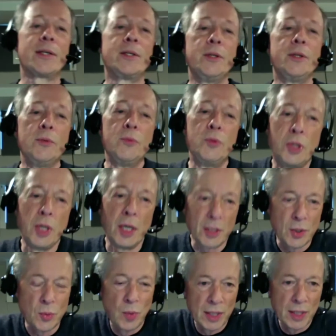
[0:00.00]
to
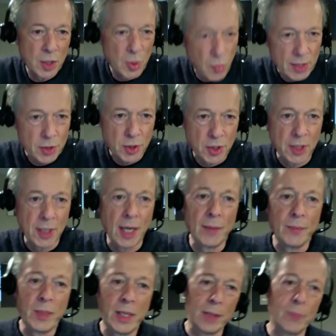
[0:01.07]
Just One Question.
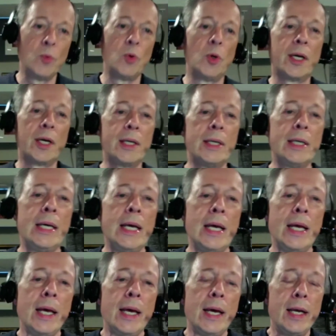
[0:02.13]
I'm Nick Morgan,
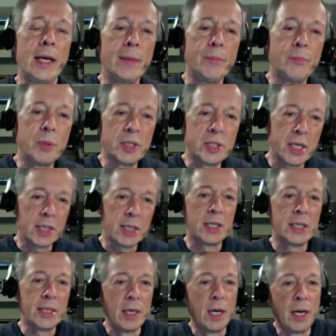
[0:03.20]
and I'm
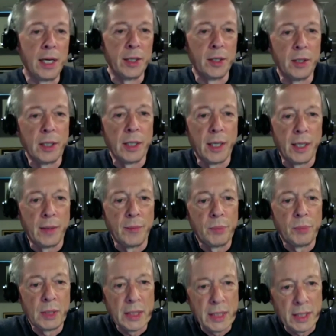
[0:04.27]
particularly honored and
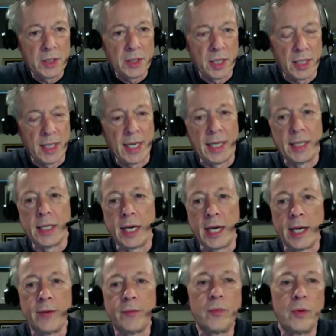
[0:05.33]
pleased today to
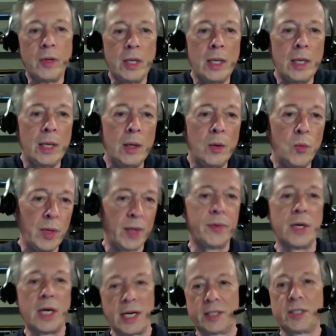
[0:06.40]
have with
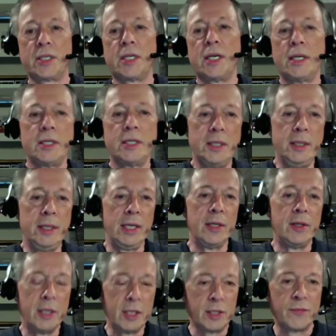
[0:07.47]
us
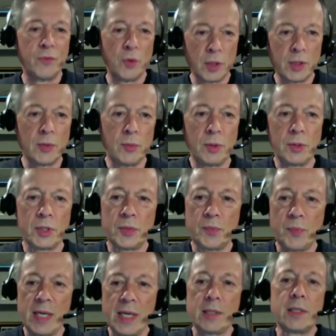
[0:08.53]
in this virtual
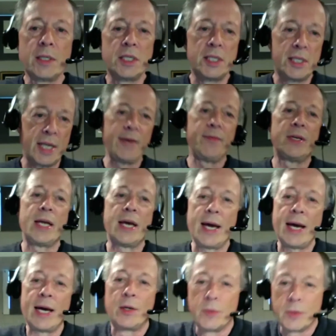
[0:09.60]
space David
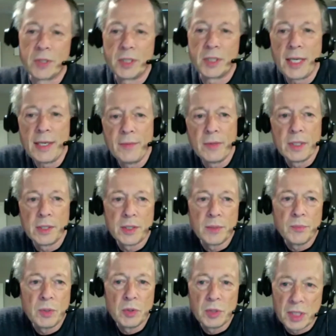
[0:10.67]
Howse. David is a
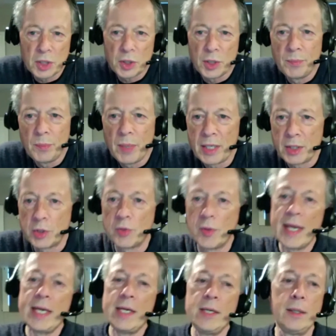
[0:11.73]
musician by
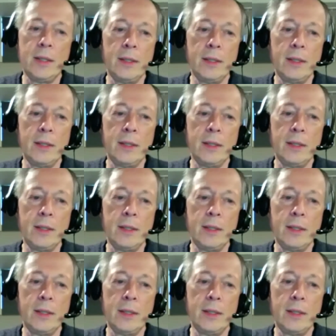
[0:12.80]
trade.